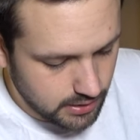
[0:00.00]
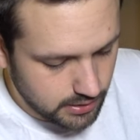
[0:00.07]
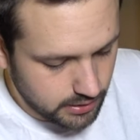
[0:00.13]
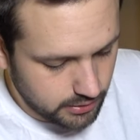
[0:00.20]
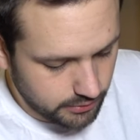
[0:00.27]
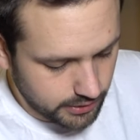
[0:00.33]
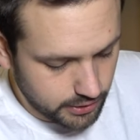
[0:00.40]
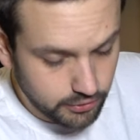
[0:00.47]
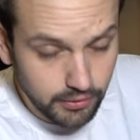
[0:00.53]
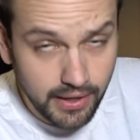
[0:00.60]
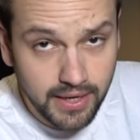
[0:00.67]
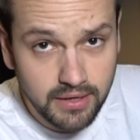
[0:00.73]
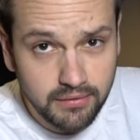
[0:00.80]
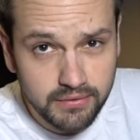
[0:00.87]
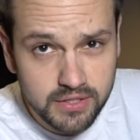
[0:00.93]
You're
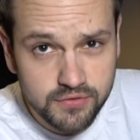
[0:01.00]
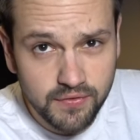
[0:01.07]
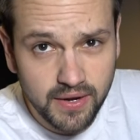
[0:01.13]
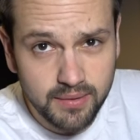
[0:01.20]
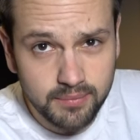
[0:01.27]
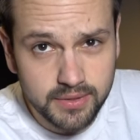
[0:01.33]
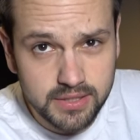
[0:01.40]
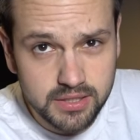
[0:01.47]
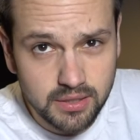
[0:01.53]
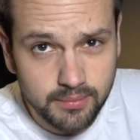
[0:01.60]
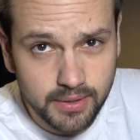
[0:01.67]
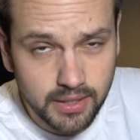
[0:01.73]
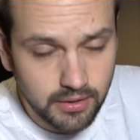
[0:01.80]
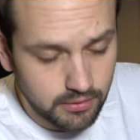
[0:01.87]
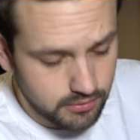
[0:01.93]
ingrained in this family
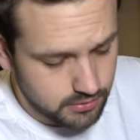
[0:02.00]
somehow.